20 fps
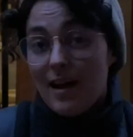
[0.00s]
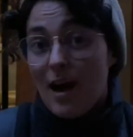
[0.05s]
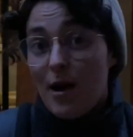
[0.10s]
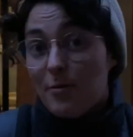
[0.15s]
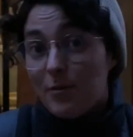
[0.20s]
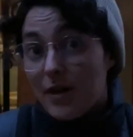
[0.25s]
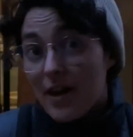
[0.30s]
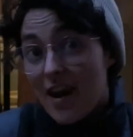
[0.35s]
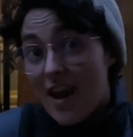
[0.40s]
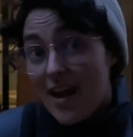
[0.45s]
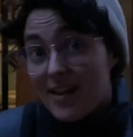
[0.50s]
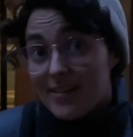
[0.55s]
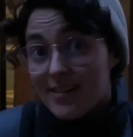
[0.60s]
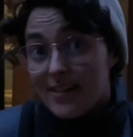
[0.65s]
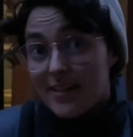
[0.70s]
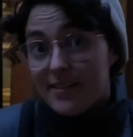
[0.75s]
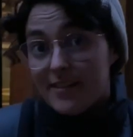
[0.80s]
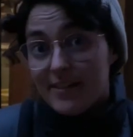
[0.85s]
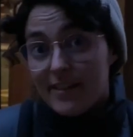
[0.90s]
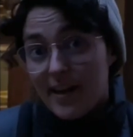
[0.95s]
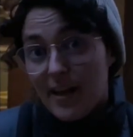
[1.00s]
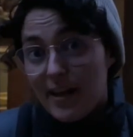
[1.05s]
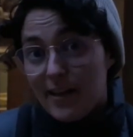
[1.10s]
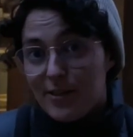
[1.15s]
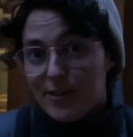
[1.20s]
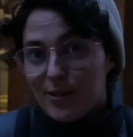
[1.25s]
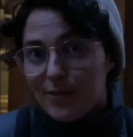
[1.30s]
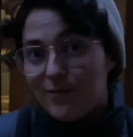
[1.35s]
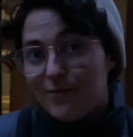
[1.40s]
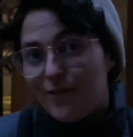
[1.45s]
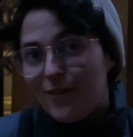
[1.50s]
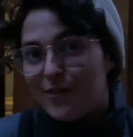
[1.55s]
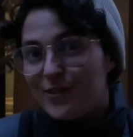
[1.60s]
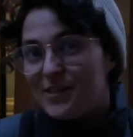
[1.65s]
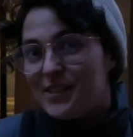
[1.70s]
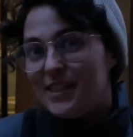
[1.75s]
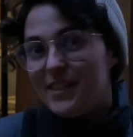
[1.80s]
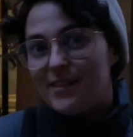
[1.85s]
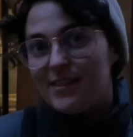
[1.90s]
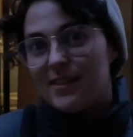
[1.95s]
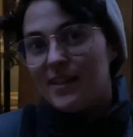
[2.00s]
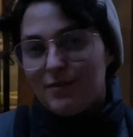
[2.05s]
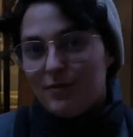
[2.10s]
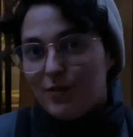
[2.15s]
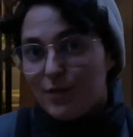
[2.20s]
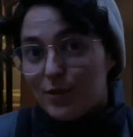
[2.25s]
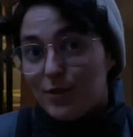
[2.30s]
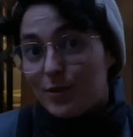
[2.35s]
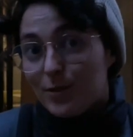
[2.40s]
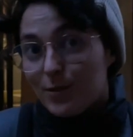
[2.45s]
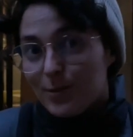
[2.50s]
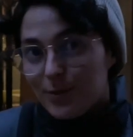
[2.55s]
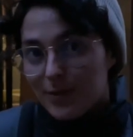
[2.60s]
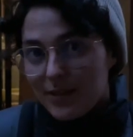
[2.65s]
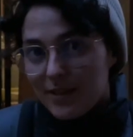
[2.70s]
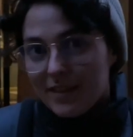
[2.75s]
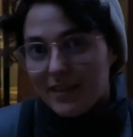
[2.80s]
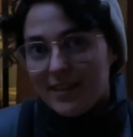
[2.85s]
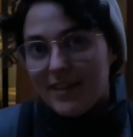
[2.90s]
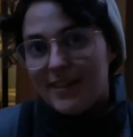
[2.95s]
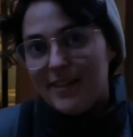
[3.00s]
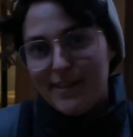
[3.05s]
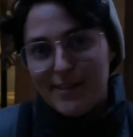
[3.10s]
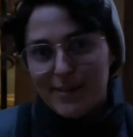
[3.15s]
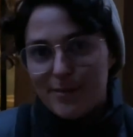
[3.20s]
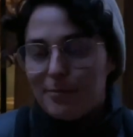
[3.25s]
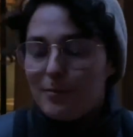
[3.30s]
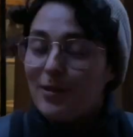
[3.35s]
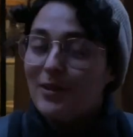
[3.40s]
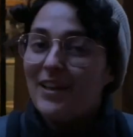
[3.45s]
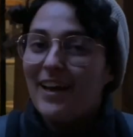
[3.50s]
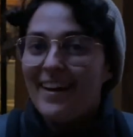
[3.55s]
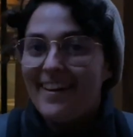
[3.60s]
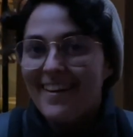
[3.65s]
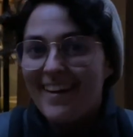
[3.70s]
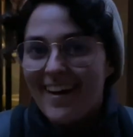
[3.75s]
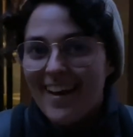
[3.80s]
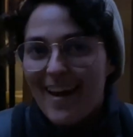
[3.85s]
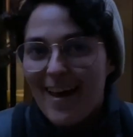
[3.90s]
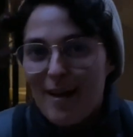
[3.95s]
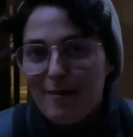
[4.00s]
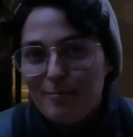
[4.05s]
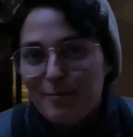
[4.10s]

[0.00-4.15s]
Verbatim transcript: Our last destination for this food tour is Botanical Lab.